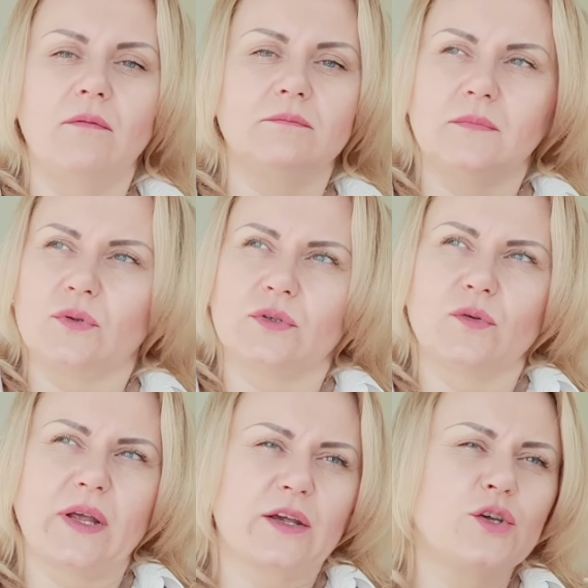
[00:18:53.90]
on
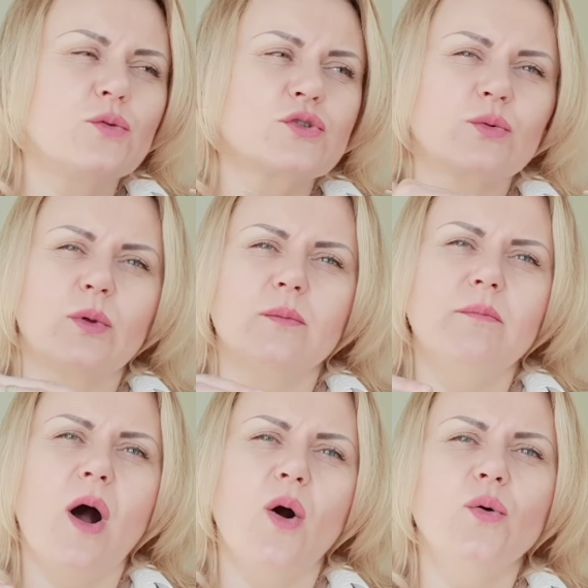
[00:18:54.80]
like usual
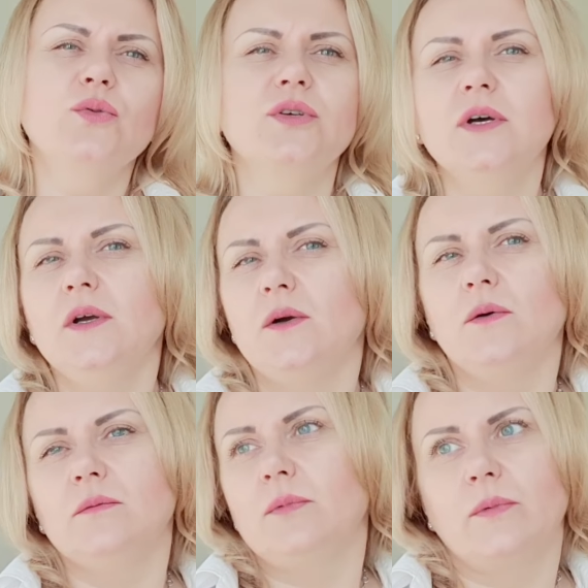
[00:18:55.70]
mode,
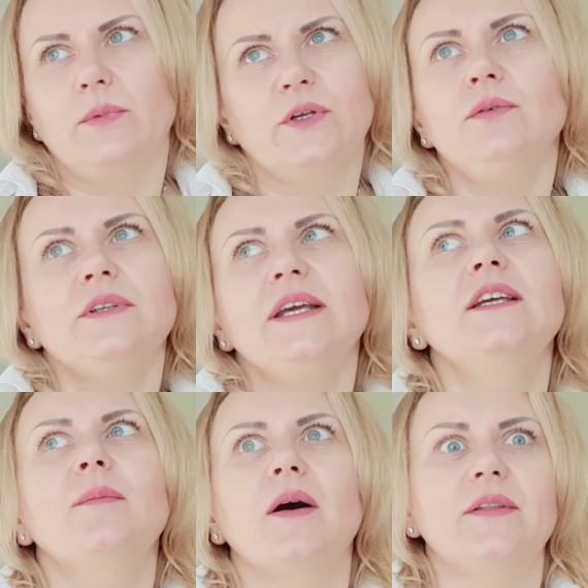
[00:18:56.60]
we don't think
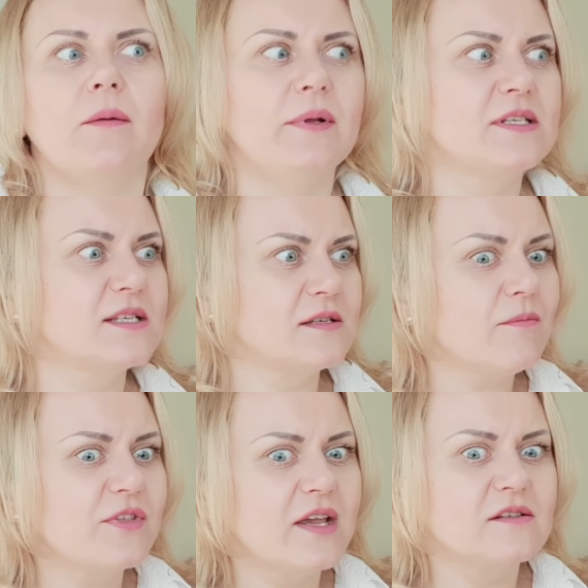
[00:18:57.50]
about them, and some
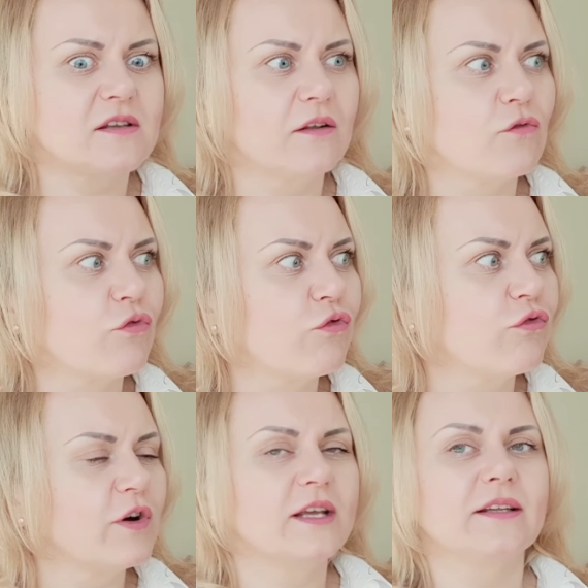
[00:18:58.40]
things can
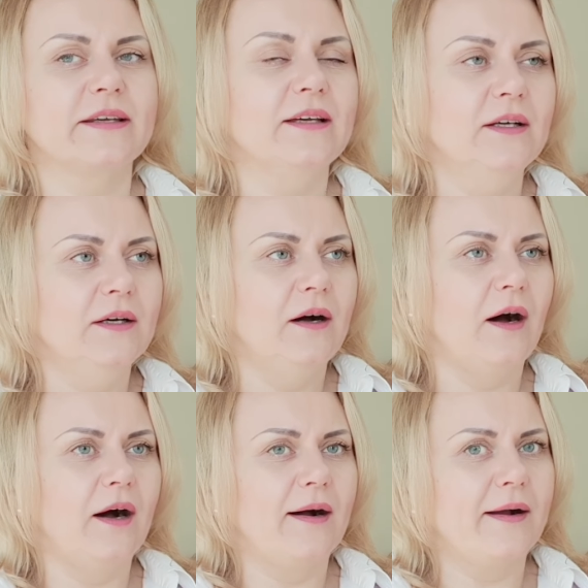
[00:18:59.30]
really
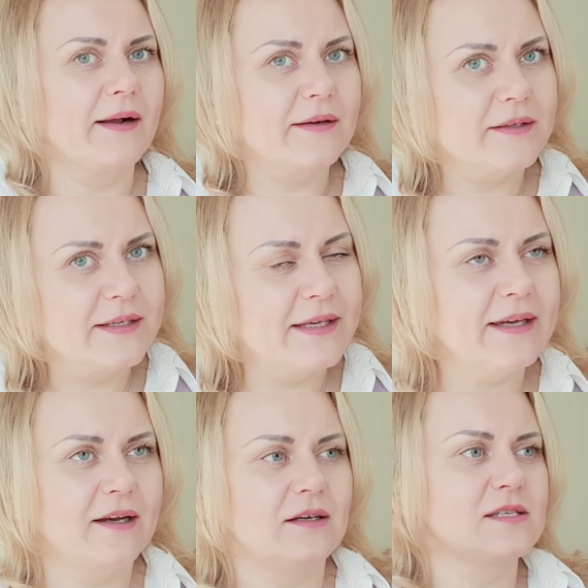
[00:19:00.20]

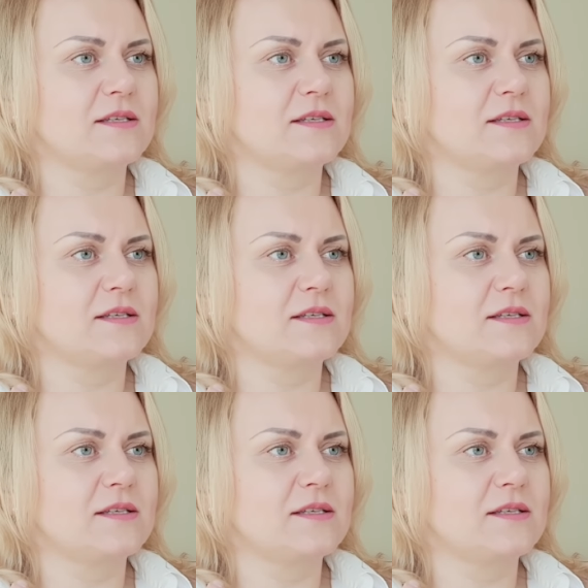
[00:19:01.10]
kick us